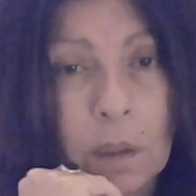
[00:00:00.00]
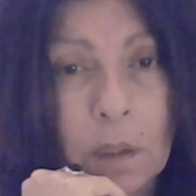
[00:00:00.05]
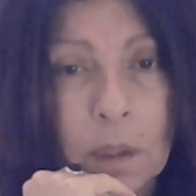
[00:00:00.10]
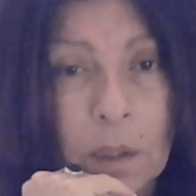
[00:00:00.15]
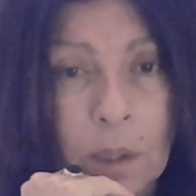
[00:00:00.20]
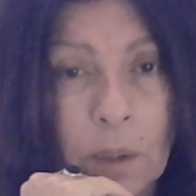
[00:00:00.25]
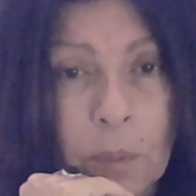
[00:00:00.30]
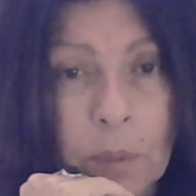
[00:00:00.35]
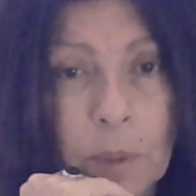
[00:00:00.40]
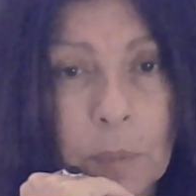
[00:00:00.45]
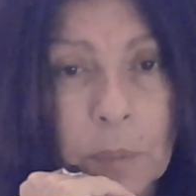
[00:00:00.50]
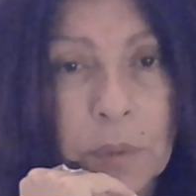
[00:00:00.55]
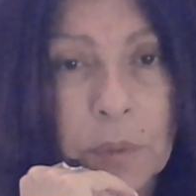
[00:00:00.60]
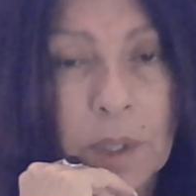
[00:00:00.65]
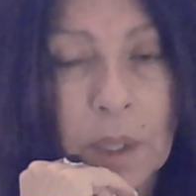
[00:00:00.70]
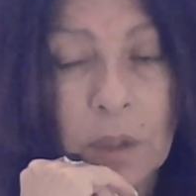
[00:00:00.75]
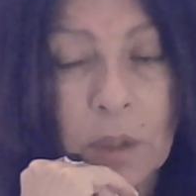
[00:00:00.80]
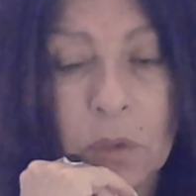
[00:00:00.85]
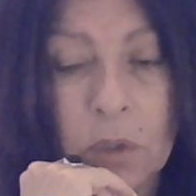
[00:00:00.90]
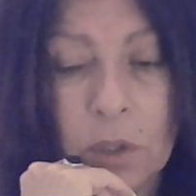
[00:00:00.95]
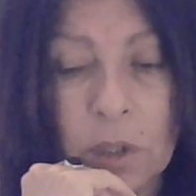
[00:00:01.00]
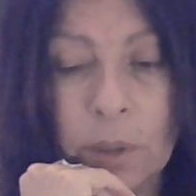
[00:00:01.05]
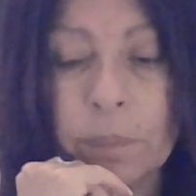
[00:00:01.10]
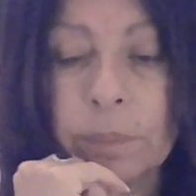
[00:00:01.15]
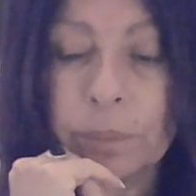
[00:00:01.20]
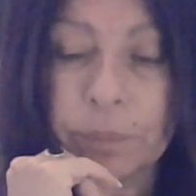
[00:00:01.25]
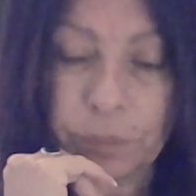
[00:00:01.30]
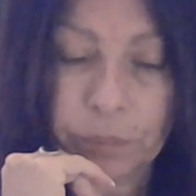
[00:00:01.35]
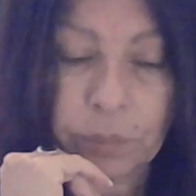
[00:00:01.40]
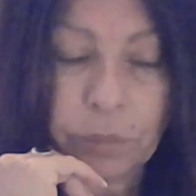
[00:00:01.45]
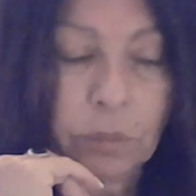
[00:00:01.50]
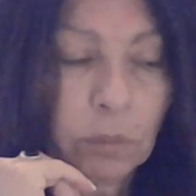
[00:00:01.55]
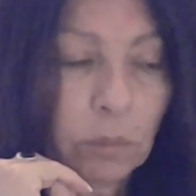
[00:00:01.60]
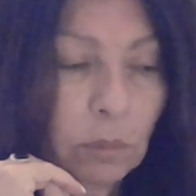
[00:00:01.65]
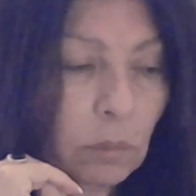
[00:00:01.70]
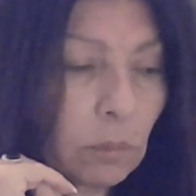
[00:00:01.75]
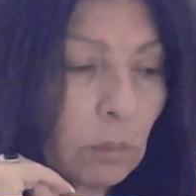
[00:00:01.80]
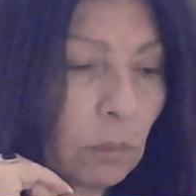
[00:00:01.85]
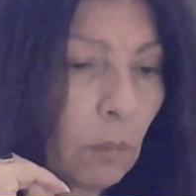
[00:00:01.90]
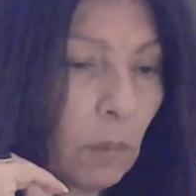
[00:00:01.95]
You hear what I'm saying to you?
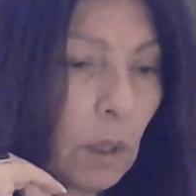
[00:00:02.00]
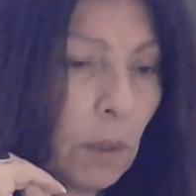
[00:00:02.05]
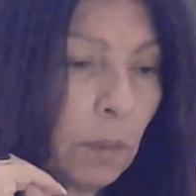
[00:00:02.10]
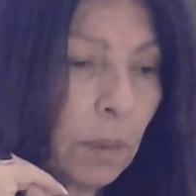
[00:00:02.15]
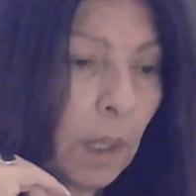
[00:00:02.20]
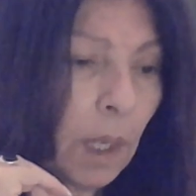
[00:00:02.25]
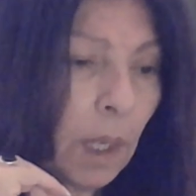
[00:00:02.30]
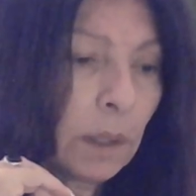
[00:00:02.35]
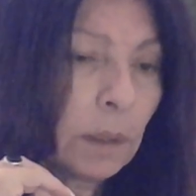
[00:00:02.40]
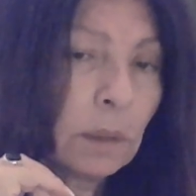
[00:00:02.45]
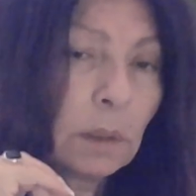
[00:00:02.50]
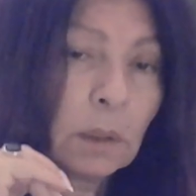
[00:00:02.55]
Okay.